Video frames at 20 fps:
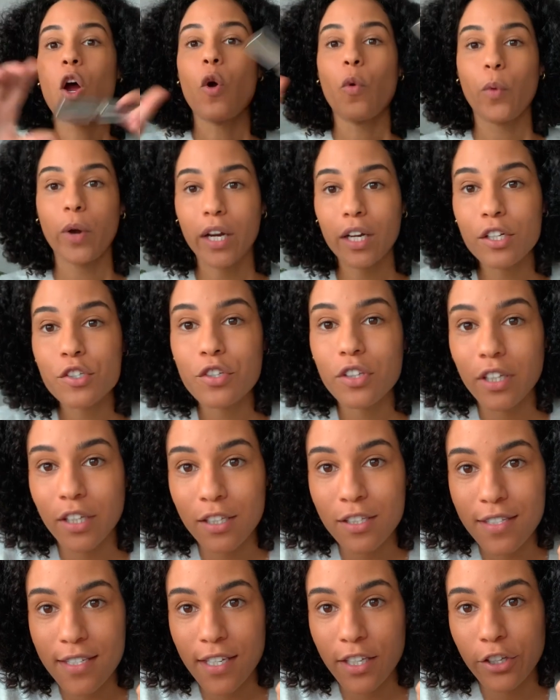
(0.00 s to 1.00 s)
we're gonna do the
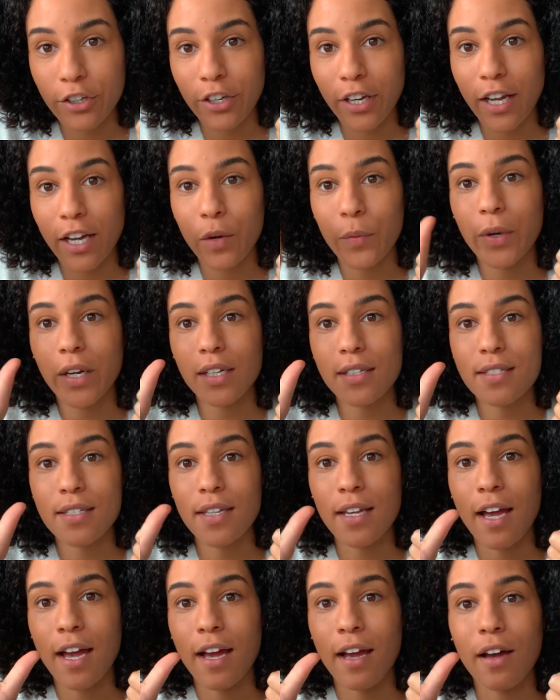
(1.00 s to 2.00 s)
concealer now. We're gonna see
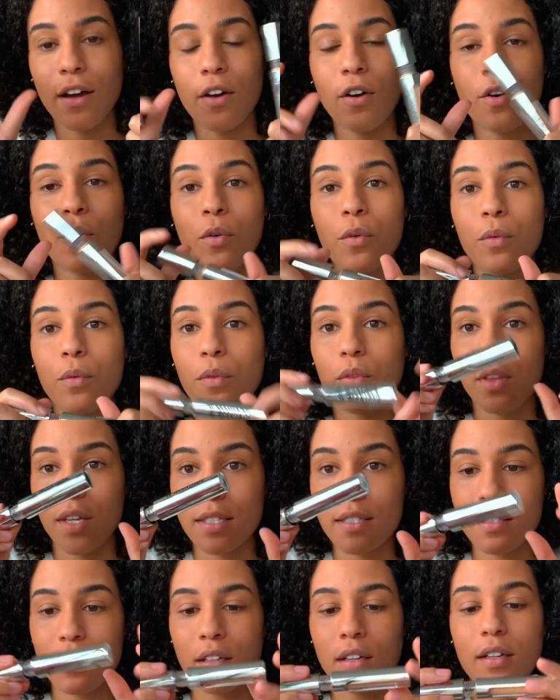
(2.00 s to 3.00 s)
how
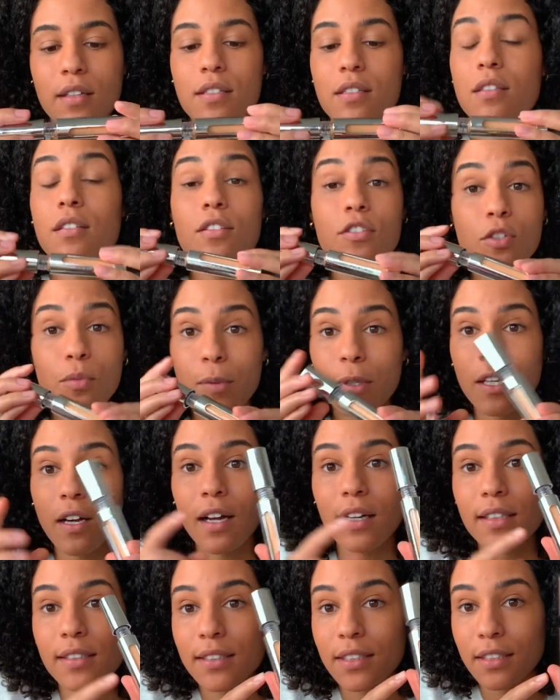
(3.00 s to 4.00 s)
this looks. To be
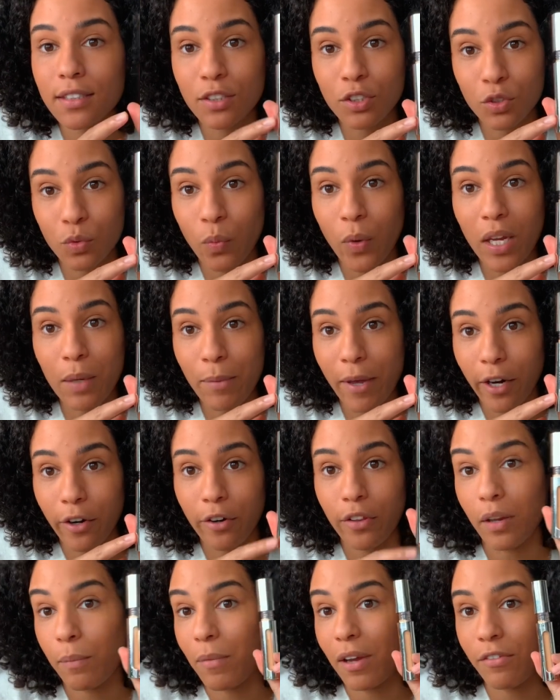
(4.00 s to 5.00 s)
honest, this looks way better
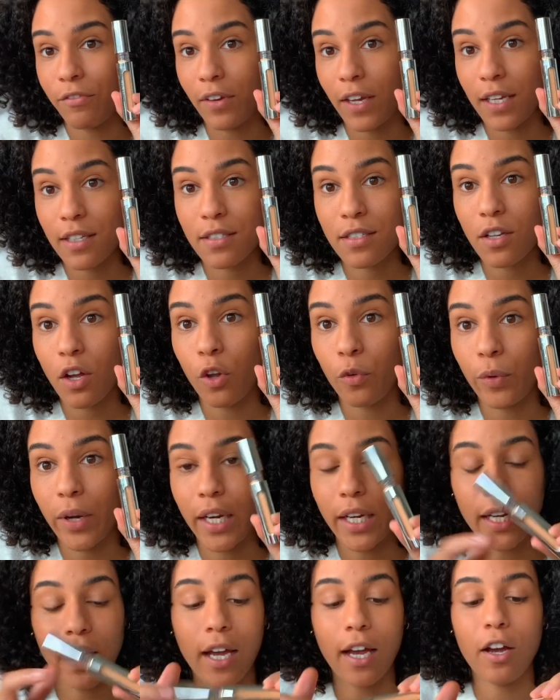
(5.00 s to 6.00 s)
than my face
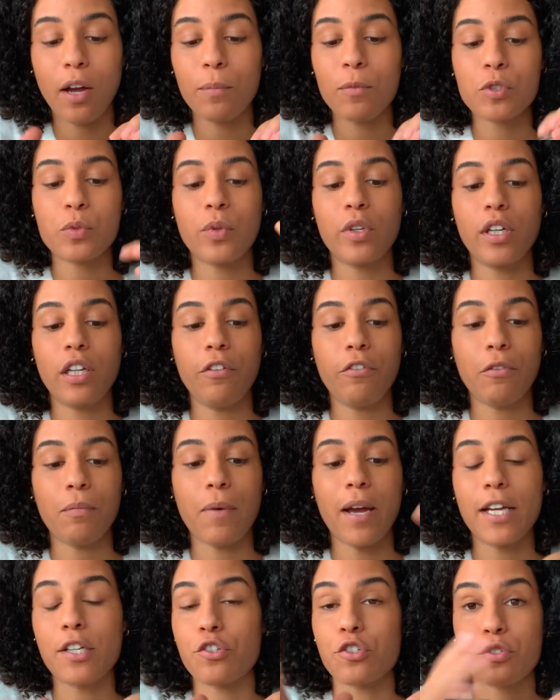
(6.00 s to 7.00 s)
already. I almost wouldn't even
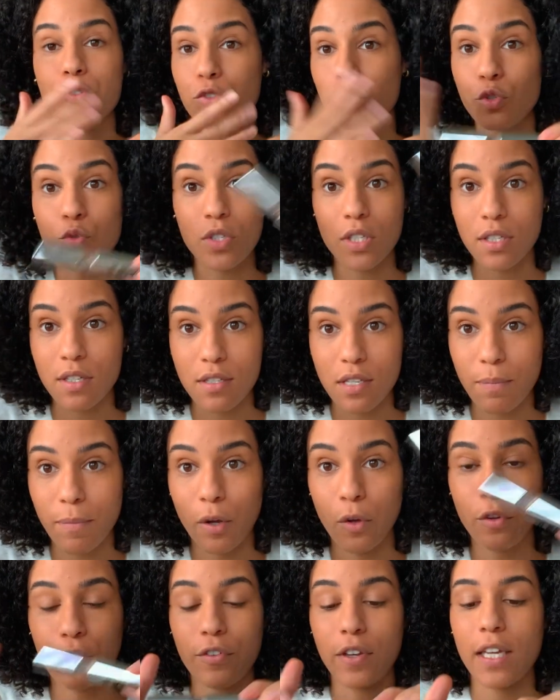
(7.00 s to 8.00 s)
mind just using this on my
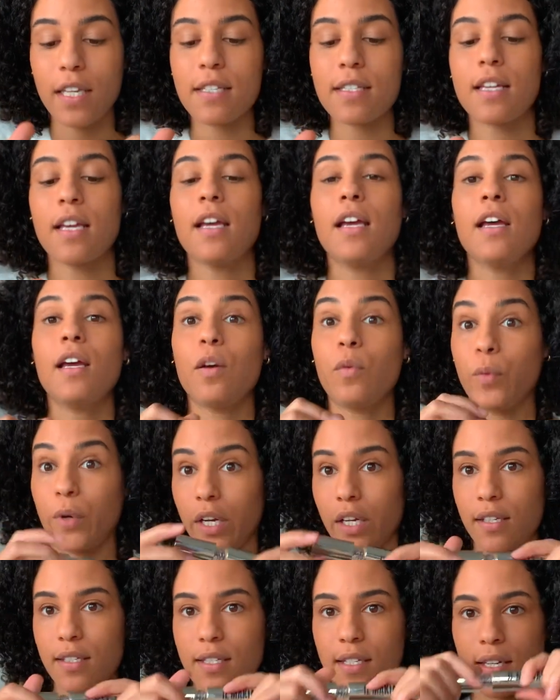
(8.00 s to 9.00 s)
whole face. We're
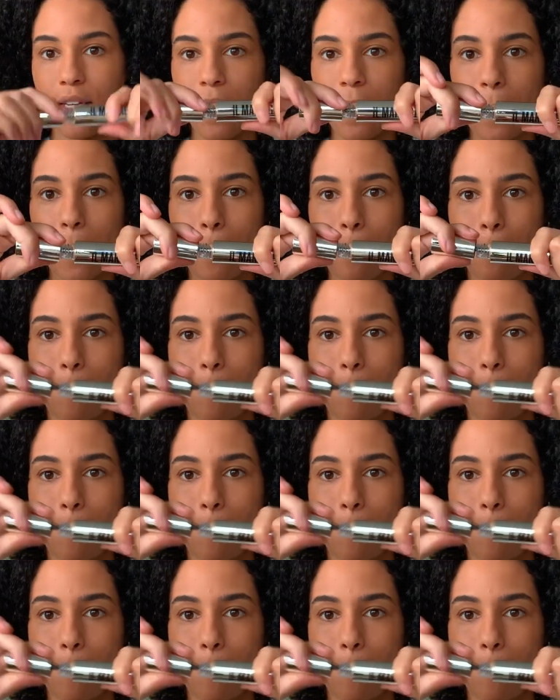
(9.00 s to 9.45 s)
gonna see.